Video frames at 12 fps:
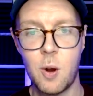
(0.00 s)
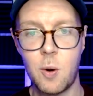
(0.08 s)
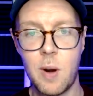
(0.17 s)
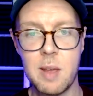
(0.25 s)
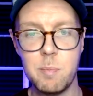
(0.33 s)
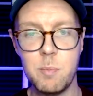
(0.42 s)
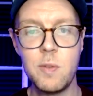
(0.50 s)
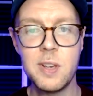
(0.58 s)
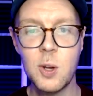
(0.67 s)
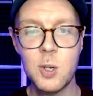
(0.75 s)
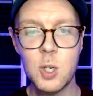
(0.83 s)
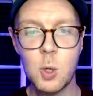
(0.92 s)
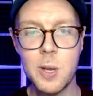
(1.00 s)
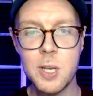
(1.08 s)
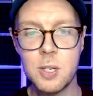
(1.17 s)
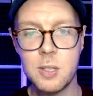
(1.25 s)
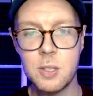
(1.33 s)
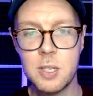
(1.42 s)
All right, moving on to
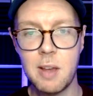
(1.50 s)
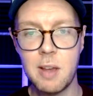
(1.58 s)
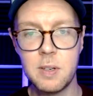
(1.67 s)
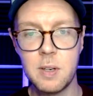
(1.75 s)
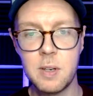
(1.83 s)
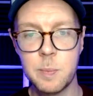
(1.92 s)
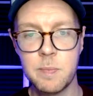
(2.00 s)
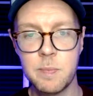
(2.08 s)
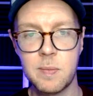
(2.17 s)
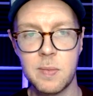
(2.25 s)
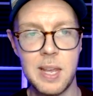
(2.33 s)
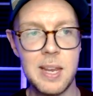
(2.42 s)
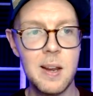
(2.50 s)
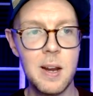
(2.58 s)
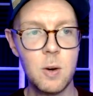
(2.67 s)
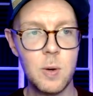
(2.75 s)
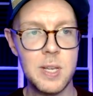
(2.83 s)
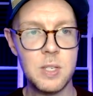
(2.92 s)
question 7. In
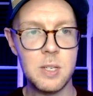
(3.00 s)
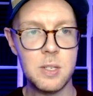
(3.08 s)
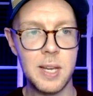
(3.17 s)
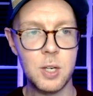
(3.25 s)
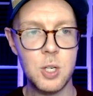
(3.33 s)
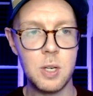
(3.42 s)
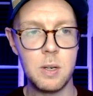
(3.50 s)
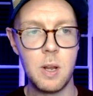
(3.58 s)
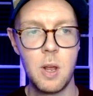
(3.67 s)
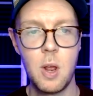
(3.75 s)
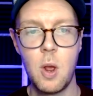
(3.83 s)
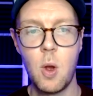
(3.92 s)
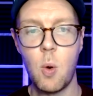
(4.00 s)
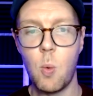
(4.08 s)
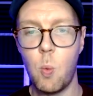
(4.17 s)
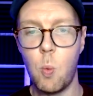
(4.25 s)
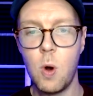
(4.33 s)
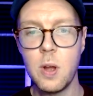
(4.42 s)
our easy section,
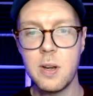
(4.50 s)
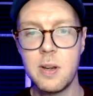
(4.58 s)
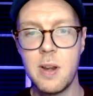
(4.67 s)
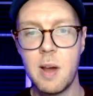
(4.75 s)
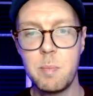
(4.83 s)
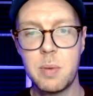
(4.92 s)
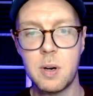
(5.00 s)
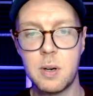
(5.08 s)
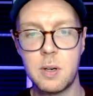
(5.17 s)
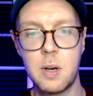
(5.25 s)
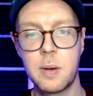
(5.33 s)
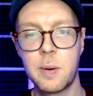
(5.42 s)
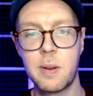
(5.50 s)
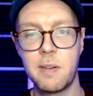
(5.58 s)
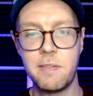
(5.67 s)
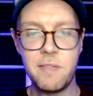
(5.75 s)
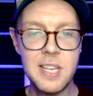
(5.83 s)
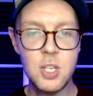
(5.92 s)
what number
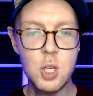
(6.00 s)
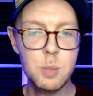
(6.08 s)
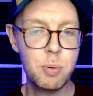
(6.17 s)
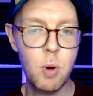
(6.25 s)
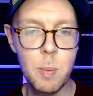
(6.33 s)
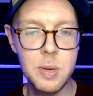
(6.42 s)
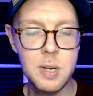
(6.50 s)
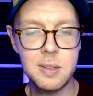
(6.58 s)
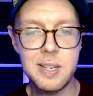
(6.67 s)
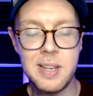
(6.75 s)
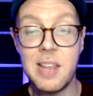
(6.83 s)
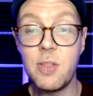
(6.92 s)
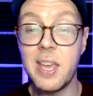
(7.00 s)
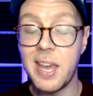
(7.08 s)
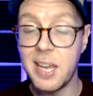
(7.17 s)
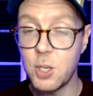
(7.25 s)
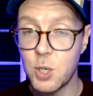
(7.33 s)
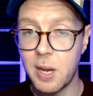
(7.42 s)
features prominently in The
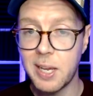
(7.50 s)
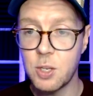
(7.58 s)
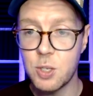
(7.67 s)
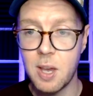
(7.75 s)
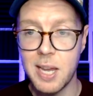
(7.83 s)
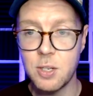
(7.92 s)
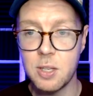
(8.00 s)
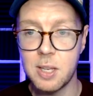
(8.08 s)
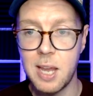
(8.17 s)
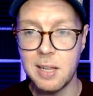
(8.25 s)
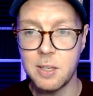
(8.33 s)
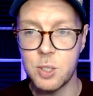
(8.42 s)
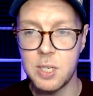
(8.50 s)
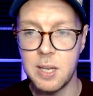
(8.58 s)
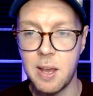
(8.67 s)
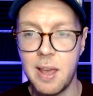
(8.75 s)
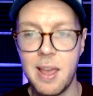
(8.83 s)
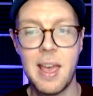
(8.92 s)
Hitchhiker's Guide to the
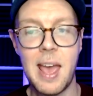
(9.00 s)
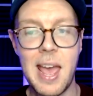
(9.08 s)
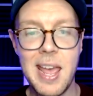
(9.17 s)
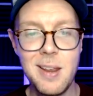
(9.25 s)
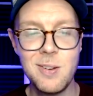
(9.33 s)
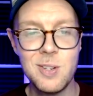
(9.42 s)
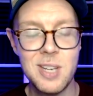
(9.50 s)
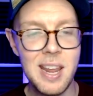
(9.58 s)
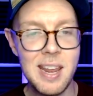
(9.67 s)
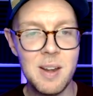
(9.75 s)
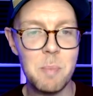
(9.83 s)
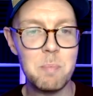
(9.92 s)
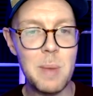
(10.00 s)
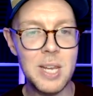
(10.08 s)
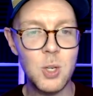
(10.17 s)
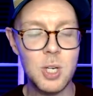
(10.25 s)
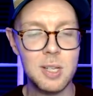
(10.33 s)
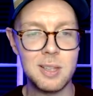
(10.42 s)
Galaxy and in
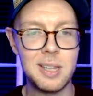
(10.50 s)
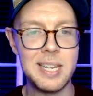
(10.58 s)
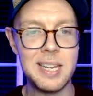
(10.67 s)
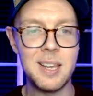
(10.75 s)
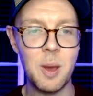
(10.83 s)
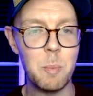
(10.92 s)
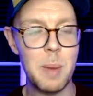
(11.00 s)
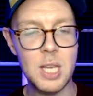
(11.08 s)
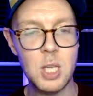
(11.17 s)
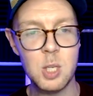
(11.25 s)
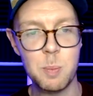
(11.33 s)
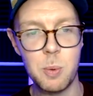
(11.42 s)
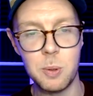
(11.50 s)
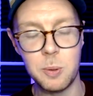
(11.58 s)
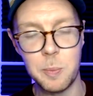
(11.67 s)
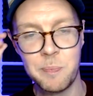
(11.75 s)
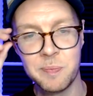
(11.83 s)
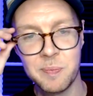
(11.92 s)
Major League
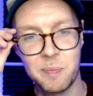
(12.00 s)
Baseball?